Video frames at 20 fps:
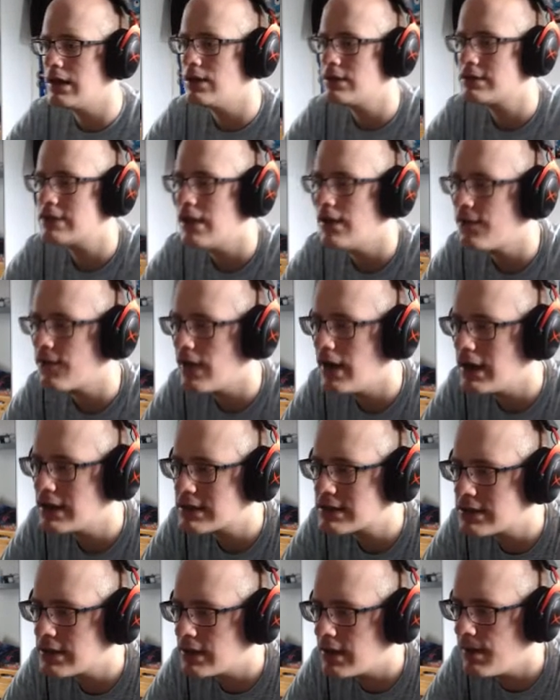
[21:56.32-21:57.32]
a
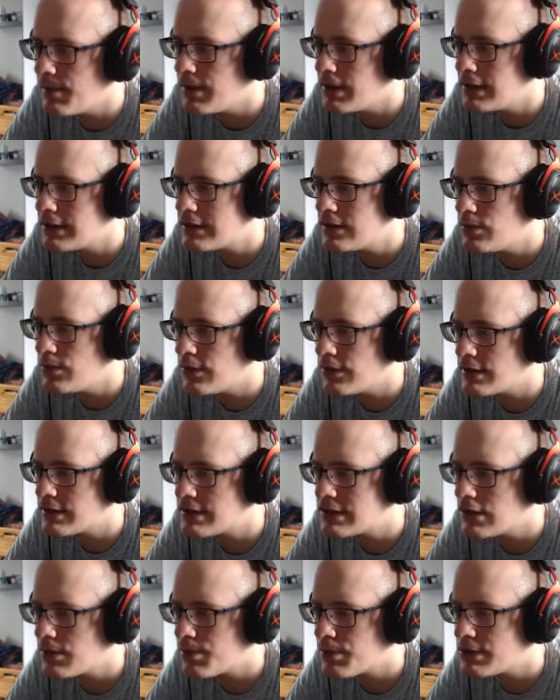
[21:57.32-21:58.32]
self-cast ability with a
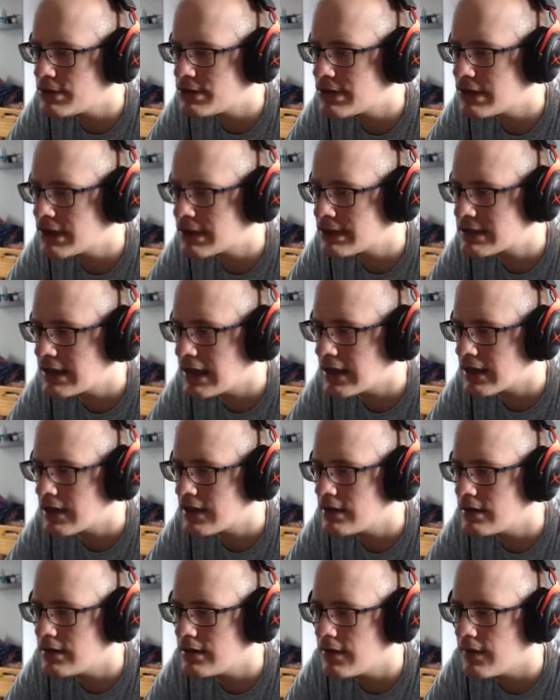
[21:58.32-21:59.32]
0.6
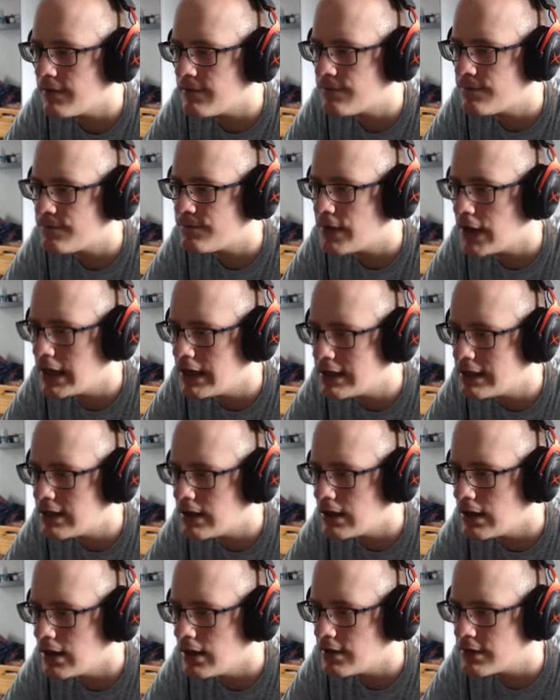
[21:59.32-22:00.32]
second fade,
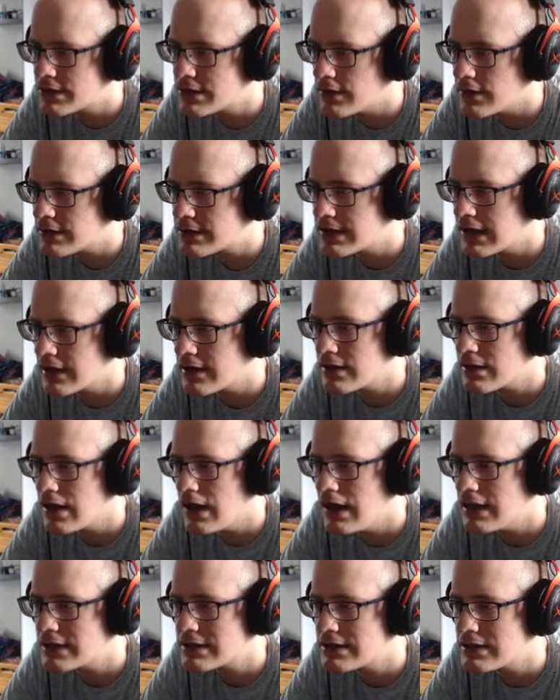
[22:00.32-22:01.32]
second
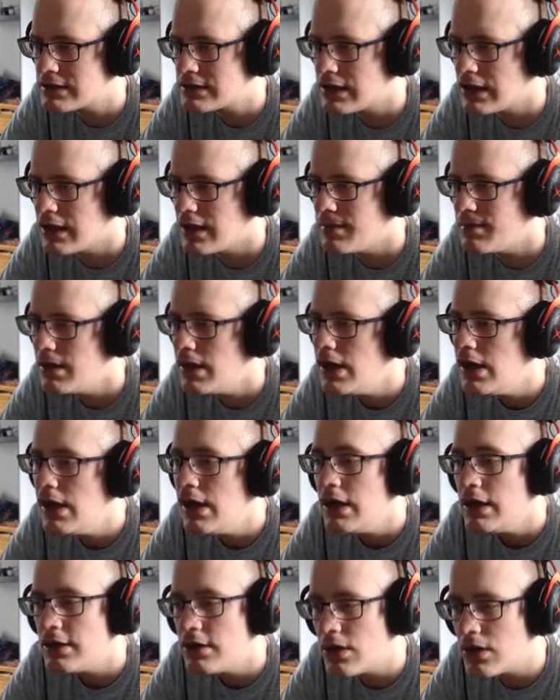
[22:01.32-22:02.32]
cast time.
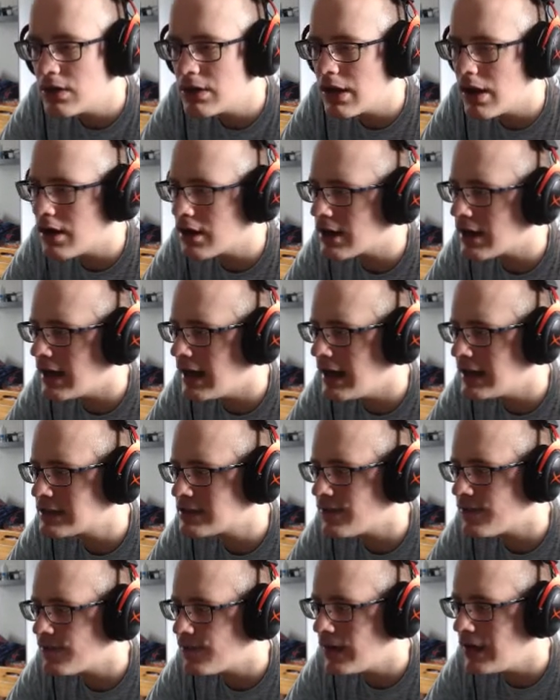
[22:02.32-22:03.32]
No longer has
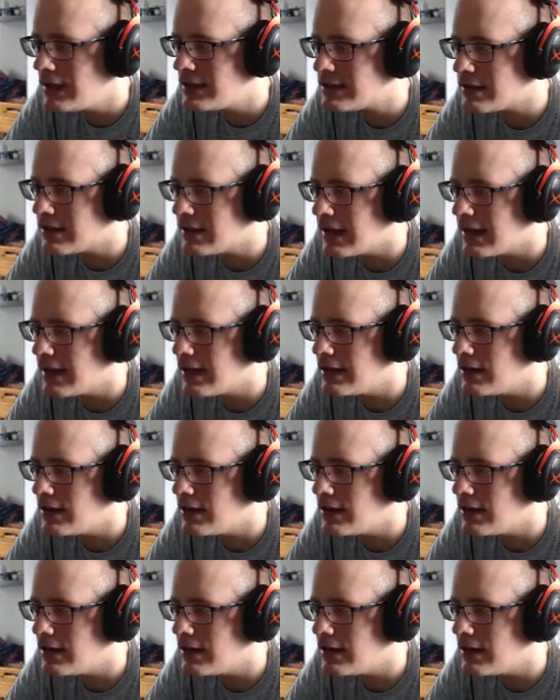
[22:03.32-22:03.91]
a fade delay,